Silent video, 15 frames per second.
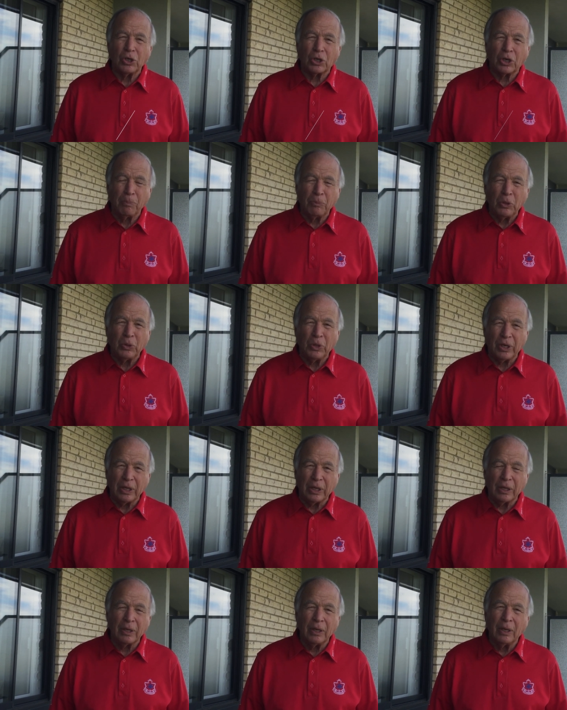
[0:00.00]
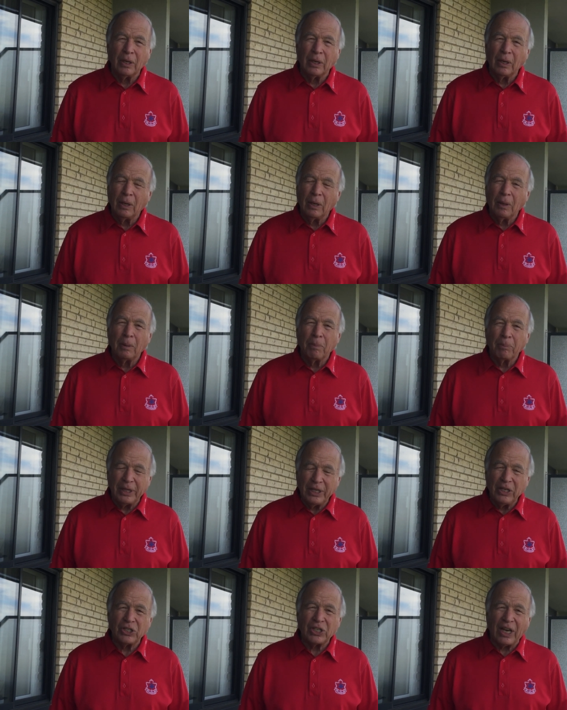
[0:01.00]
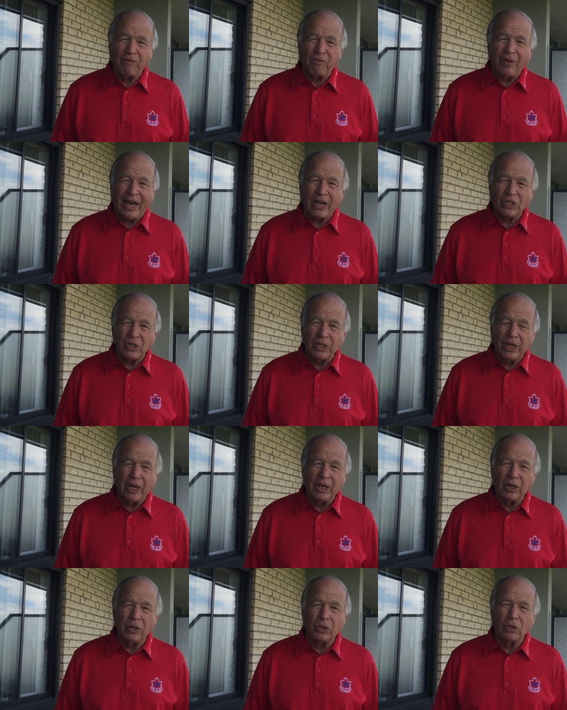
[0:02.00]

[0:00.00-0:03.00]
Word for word: your community. Please get vaccinated